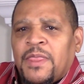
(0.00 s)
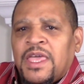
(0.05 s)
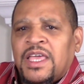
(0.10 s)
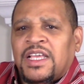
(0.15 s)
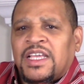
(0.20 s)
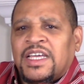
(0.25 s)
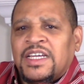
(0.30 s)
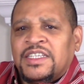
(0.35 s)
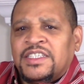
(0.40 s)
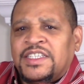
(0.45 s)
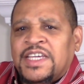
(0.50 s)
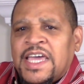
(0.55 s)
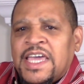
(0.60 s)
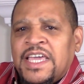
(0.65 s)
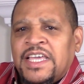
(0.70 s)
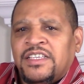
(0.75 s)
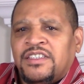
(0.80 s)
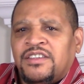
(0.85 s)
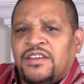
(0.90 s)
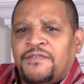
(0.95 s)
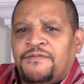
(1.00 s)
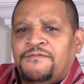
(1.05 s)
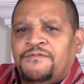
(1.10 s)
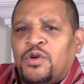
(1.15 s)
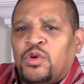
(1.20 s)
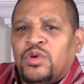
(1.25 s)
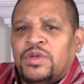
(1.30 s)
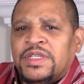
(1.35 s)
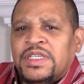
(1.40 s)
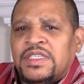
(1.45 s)
it contains the
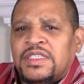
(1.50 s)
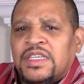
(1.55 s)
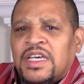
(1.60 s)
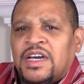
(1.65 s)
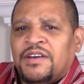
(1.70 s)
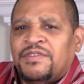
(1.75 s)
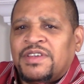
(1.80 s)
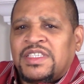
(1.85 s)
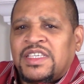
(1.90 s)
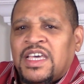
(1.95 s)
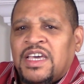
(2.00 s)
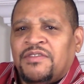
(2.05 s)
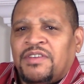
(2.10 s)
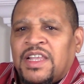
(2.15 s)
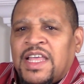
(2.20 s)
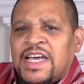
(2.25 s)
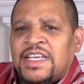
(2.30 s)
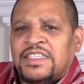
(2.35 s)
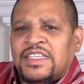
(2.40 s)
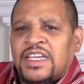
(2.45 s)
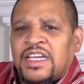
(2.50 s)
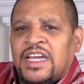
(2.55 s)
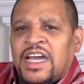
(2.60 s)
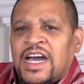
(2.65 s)
fullness of his everlasting